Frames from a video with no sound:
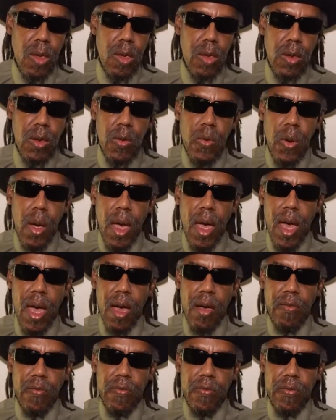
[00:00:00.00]
you
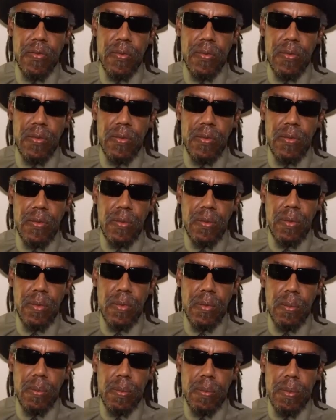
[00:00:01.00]
have
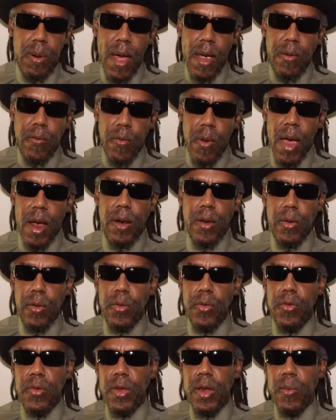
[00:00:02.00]
black
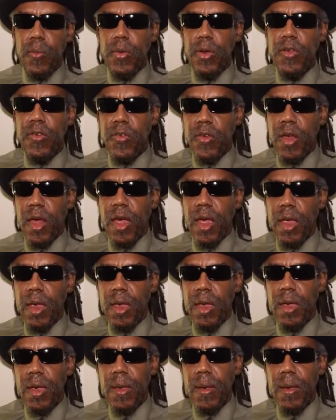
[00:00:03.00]
radicals that would say,